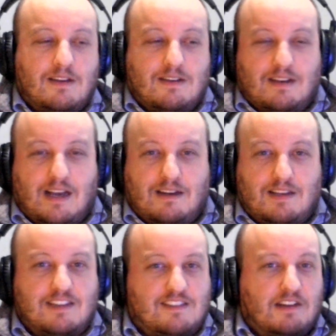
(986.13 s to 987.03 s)
And
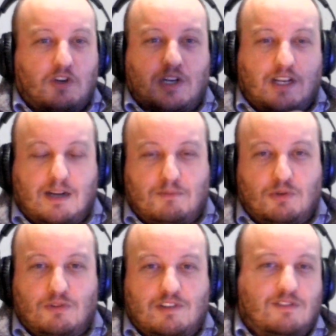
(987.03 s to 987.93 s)
he's never gonna come
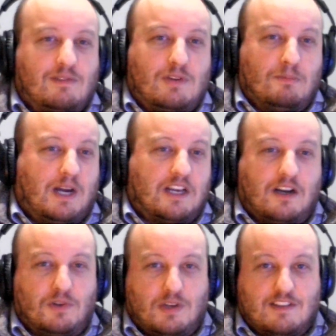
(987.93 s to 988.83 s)
to my
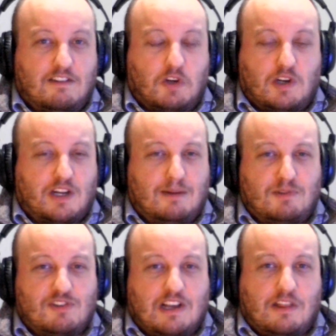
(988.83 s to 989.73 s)
country. He's never gonna come
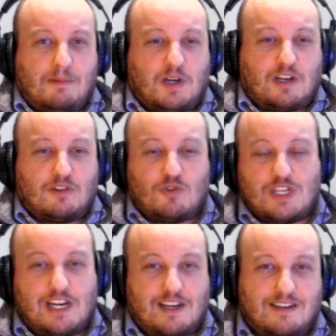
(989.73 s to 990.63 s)
to South America, to
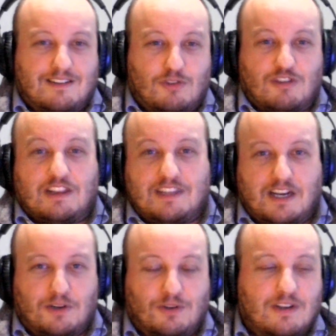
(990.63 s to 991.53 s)
Chile, to
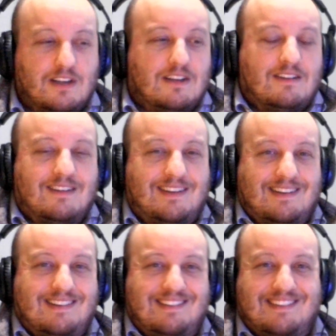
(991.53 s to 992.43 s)
Santiago.
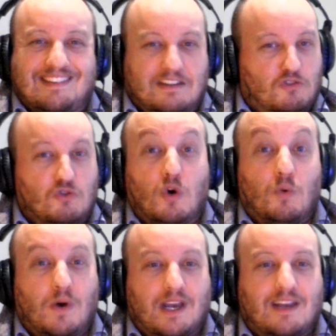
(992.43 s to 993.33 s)
There's no
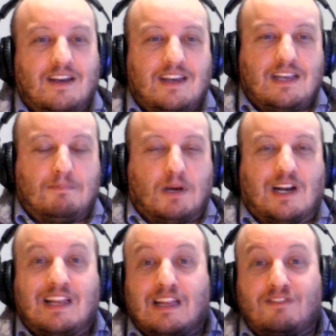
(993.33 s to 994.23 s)
way. He
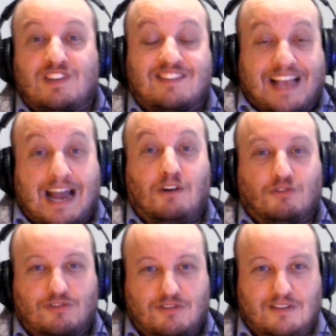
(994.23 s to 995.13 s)
barely leaves his
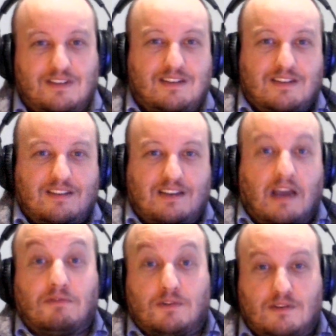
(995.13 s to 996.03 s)
house
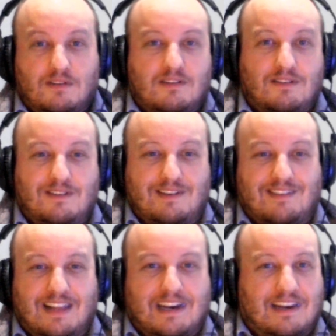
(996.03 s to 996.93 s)
ever.
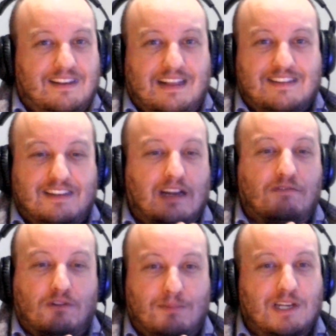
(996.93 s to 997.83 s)
Like that's enough
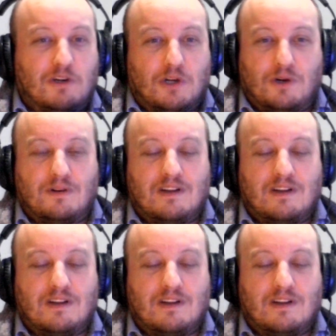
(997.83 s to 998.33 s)
for me to know.